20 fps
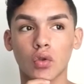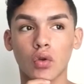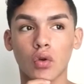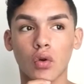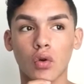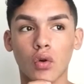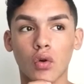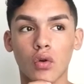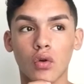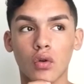
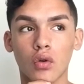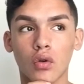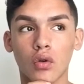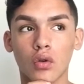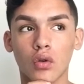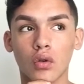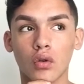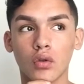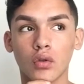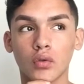
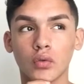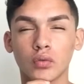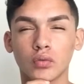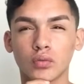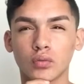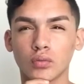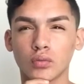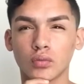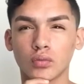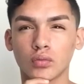
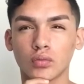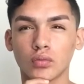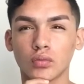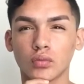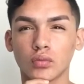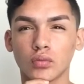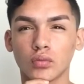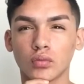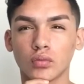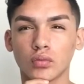
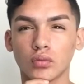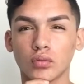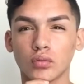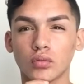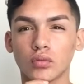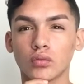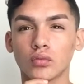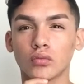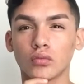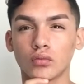
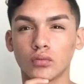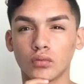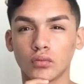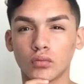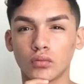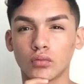[no speech]